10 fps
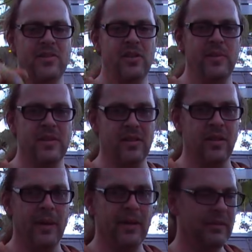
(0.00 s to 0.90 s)
two inches
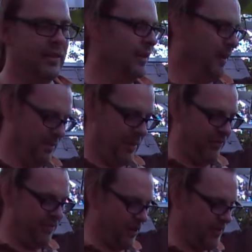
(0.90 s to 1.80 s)
long about
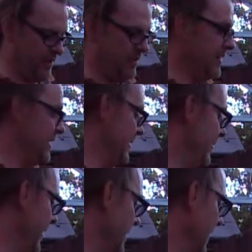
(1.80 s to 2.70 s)
about five centimetres
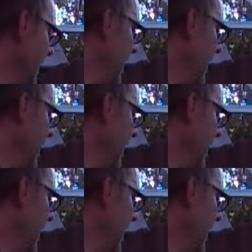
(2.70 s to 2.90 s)
if that